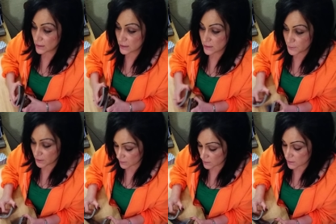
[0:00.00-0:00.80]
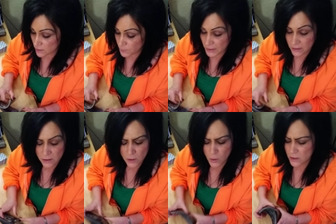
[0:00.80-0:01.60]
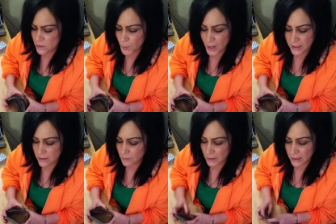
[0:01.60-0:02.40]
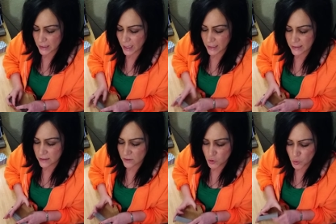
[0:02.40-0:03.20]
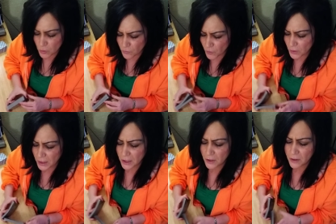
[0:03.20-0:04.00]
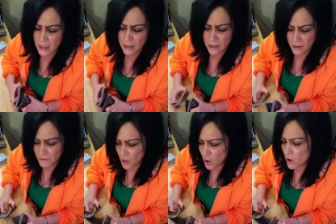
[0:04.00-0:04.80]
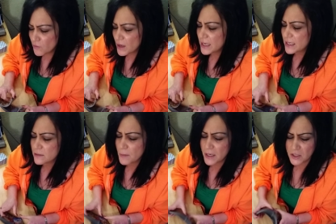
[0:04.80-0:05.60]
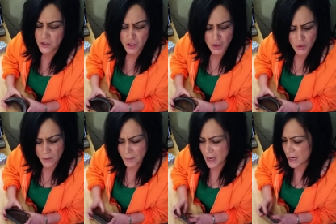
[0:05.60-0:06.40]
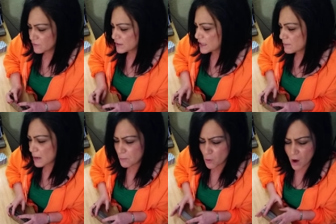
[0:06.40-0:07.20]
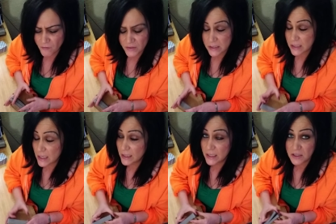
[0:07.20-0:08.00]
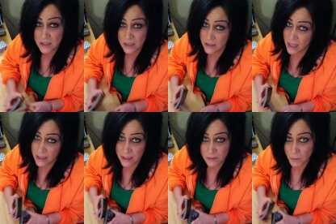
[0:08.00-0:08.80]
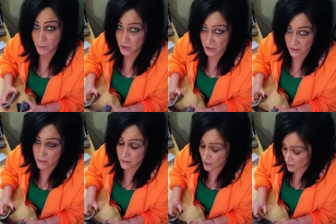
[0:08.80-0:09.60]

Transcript: the spirit speaks so expressively, and he's truthful here. And I love Yehovah. He is my Yeshua, my everything, my prophecy. And he just does like this, people. He just does.